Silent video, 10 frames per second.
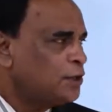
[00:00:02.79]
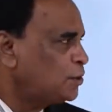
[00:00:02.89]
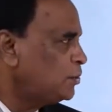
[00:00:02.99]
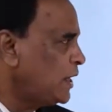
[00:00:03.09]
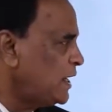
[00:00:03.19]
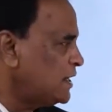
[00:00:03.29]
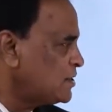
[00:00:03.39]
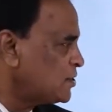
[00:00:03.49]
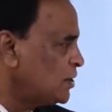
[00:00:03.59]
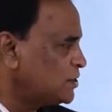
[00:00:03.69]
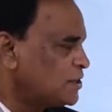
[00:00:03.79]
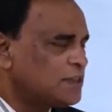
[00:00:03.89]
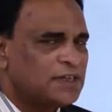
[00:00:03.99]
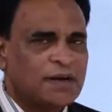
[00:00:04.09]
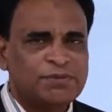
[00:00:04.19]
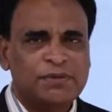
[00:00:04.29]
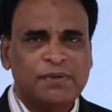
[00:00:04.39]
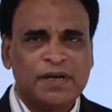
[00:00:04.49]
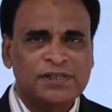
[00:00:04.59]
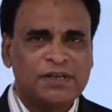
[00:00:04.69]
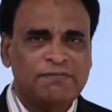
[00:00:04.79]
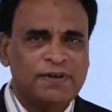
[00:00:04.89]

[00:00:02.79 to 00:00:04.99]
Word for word: Today in search engine optimization